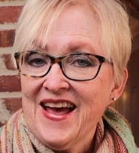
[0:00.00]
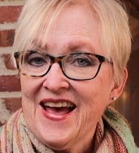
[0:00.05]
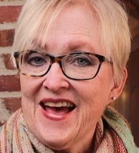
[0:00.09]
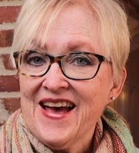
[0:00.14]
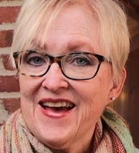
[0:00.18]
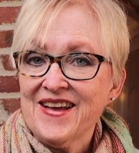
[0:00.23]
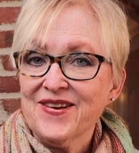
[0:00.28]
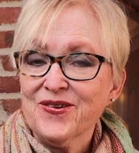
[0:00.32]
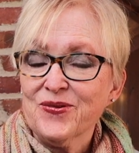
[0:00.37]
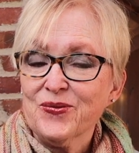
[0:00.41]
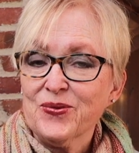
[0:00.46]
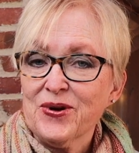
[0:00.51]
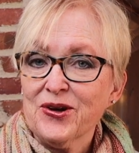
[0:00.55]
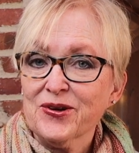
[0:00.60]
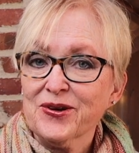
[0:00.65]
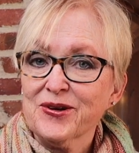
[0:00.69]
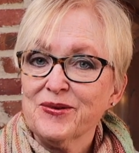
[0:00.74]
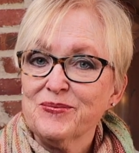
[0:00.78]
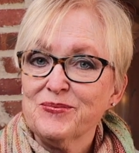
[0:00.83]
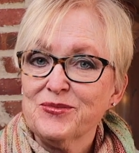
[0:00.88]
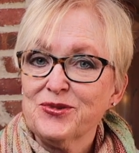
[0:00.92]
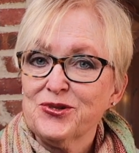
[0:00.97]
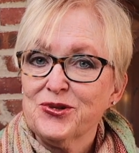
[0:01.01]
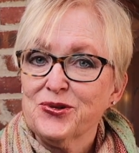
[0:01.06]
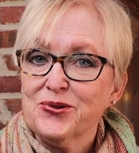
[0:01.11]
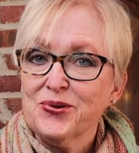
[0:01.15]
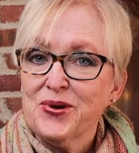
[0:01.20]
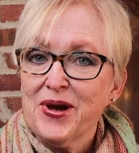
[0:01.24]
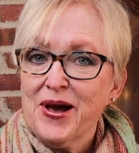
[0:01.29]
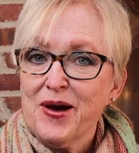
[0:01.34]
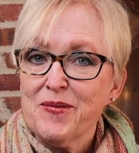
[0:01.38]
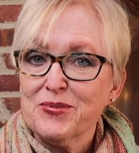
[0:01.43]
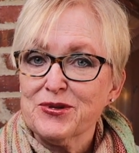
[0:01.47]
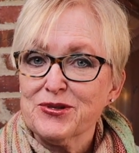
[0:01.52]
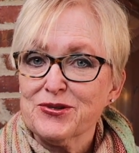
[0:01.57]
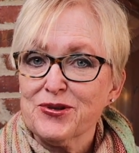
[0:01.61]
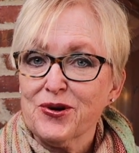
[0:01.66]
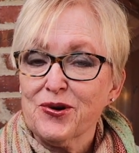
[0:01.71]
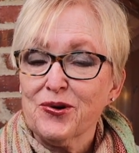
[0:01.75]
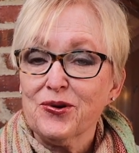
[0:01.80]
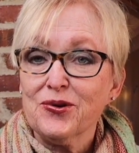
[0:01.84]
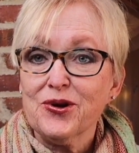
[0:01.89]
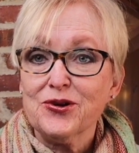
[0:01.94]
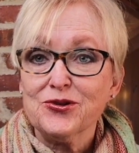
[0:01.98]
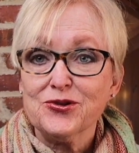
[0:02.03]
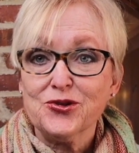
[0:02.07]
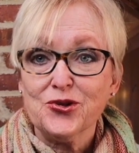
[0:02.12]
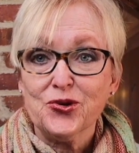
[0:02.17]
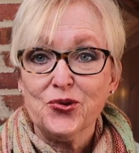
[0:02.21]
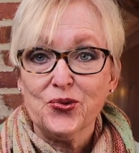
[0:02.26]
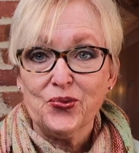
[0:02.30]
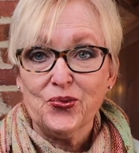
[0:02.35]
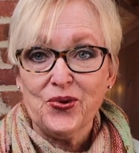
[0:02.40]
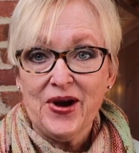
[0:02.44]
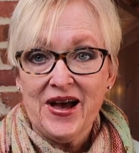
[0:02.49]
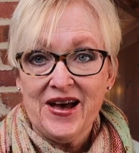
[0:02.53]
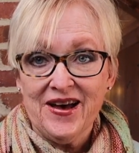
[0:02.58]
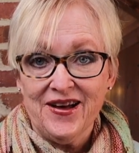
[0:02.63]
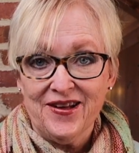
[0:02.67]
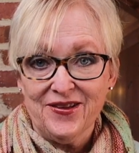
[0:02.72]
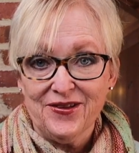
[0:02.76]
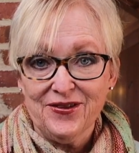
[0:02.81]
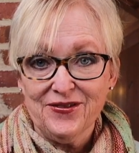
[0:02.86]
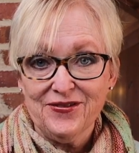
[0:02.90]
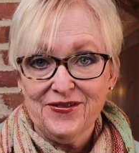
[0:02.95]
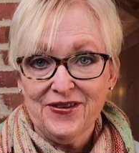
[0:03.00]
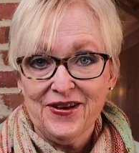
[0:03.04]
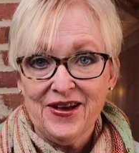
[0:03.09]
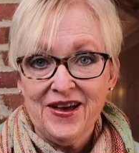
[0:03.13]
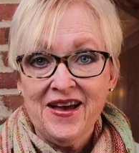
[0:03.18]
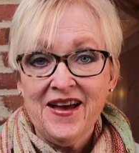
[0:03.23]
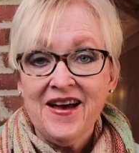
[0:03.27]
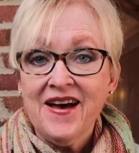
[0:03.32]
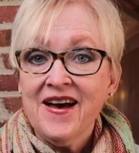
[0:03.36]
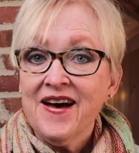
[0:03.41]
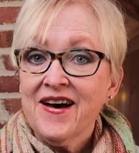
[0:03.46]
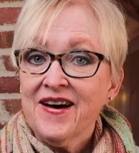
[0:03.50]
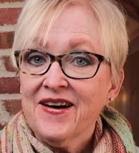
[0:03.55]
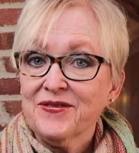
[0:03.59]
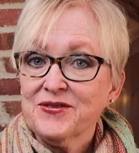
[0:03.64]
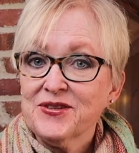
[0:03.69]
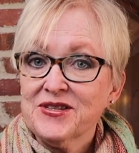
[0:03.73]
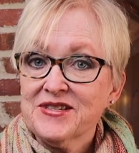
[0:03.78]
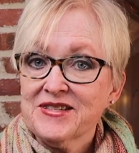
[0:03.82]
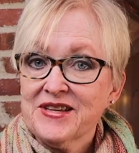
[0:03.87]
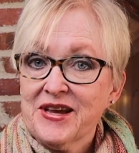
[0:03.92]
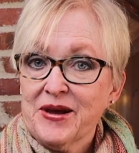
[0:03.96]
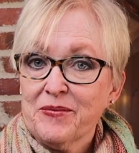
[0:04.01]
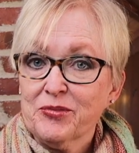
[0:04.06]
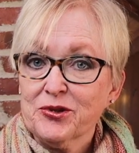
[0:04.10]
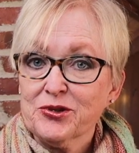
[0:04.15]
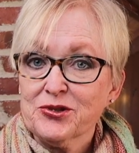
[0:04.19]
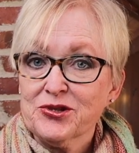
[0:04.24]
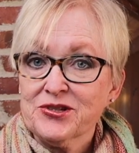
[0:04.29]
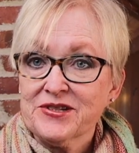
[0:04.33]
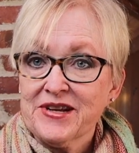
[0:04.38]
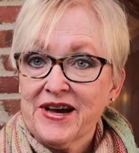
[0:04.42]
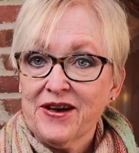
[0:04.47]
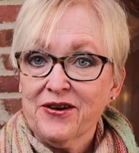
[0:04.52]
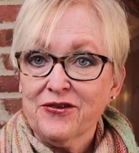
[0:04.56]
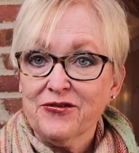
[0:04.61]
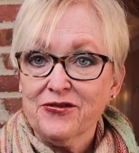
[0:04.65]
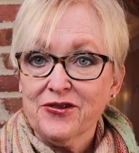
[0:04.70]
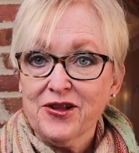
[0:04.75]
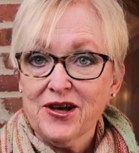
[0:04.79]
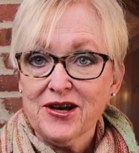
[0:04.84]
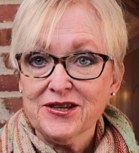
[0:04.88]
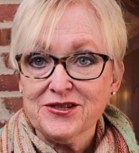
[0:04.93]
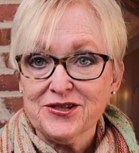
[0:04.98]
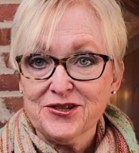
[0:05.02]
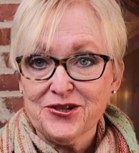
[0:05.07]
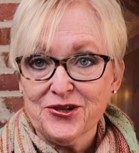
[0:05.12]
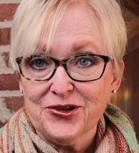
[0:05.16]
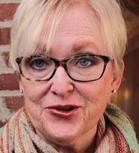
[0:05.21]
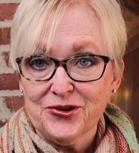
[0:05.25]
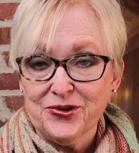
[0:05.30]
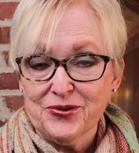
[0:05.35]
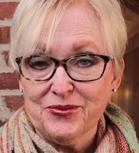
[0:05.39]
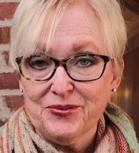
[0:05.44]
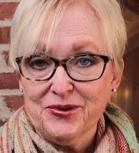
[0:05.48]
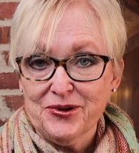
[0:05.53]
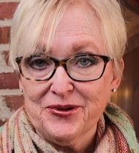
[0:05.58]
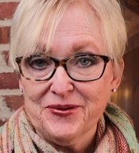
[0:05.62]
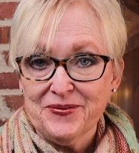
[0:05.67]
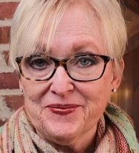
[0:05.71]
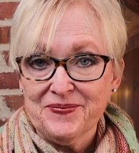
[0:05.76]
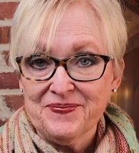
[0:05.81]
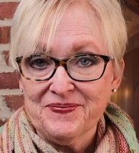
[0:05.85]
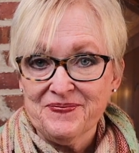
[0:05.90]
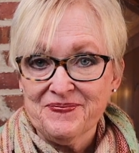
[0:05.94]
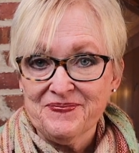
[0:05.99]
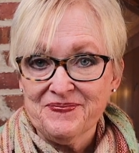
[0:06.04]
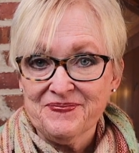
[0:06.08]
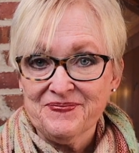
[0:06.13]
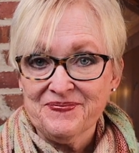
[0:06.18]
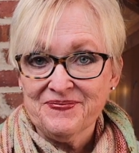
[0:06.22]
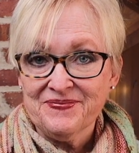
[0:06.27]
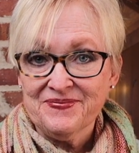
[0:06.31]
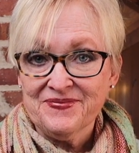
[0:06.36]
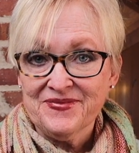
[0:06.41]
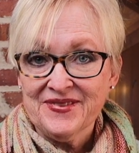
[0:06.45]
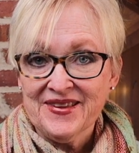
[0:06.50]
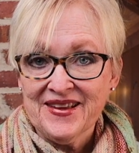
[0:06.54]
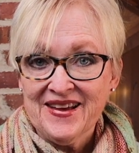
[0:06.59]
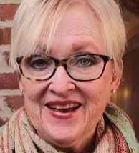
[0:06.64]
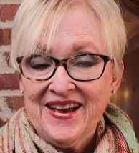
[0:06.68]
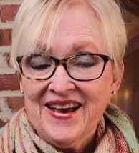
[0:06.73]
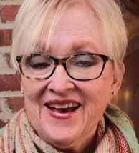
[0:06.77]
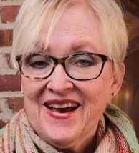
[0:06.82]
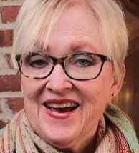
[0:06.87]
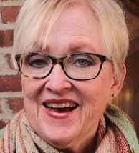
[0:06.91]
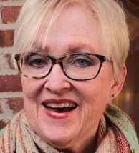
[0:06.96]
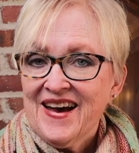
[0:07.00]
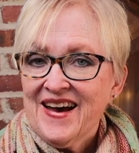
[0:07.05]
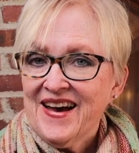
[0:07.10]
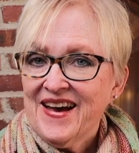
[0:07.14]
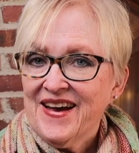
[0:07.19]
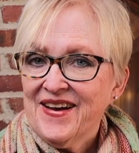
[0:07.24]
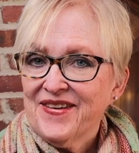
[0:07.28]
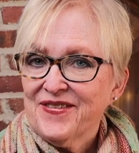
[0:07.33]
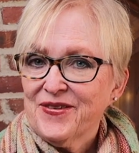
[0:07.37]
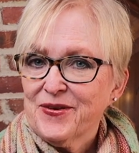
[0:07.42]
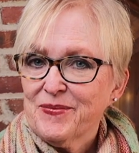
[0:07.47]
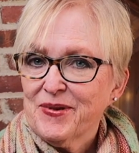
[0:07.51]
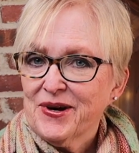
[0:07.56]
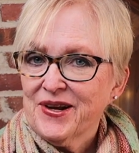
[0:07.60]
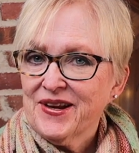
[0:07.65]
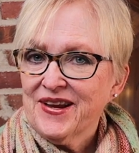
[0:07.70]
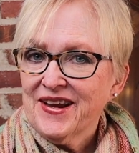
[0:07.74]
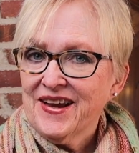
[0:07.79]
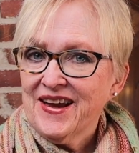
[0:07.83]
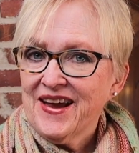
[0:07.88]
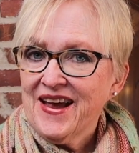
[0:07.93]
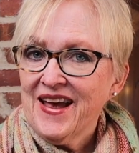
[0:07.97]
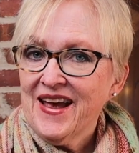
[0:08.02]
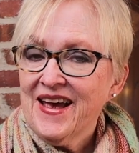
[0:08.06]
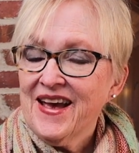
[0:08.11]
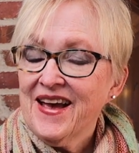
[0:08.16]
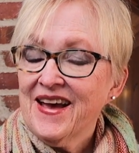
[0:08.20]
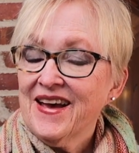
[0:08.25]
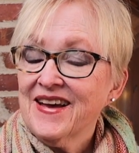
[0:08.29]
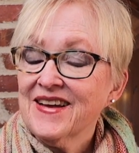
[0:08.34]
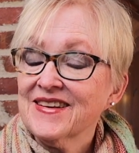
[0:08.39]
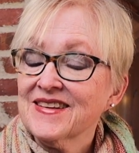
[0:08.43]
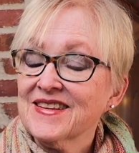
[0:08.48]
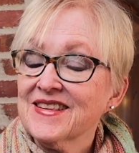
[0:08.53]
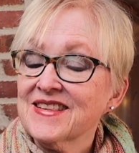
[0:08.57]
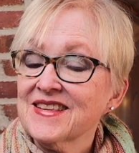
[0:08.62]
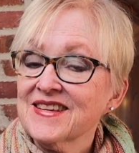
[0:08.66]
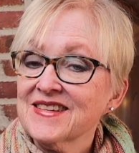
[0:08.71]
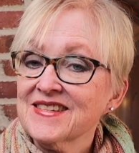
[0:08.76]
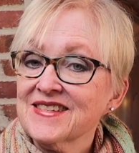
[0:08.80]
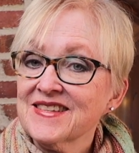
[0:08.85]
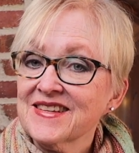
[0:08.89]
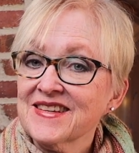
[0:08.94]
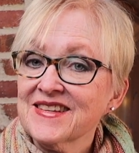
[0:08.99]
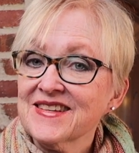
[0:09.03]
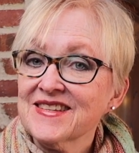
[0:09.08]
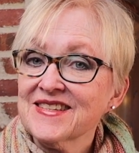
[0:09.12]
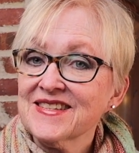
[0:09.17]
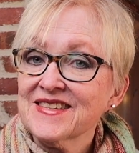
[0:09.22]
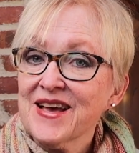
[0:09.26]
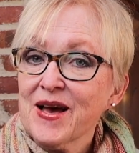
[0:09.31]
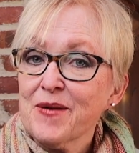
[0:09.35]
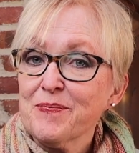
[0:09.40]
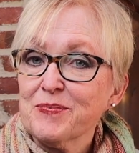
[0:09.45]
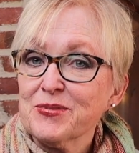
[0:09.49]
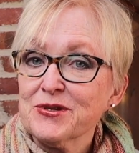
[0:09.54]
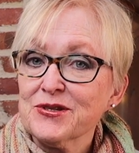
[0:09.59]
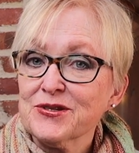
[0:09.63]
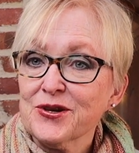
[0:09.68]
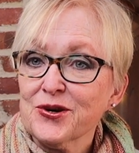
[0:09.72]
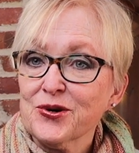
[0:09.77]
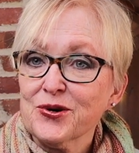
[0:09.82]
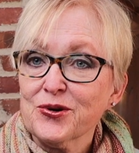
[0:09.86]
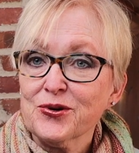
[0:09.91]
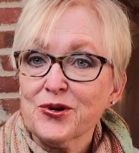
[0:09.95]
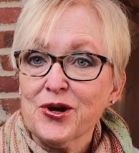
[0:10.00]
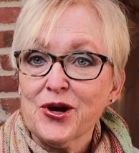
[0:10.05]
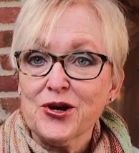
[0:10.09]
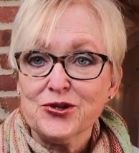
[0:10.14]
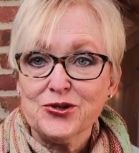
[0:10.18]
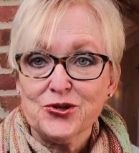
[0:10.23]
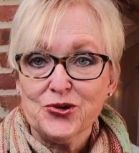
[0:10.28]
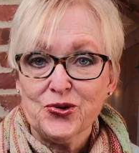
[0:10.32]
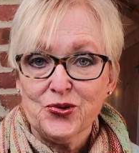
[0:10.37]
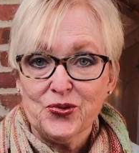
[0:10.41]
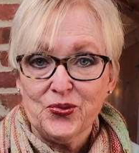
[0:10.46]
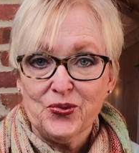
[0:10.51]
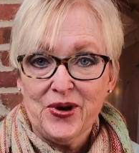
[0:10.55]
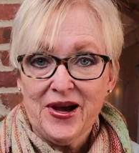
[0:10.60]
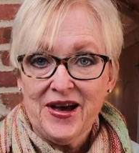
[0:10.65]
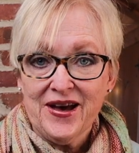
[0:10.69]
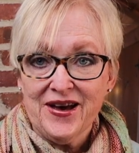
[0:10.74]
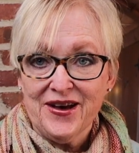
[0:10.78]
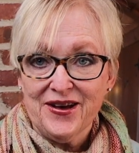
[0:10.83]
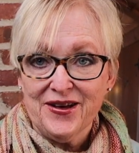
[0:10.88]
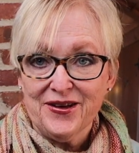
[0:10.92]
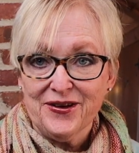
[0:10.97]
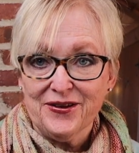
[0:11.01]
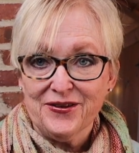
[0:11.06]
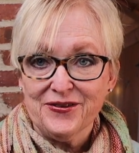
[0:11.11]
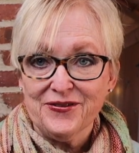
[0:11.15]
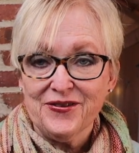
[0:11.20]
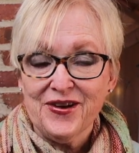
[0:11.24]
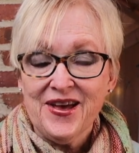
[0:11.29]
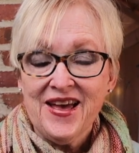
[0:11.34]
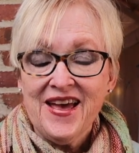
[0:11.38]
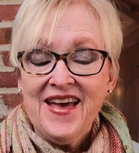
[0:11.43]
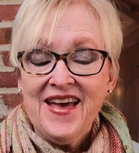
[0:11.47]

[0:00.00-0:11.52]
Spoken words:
and welcome to episode 12 of the Sampler Style Flosstube. Hi everybody, and this is episode 12.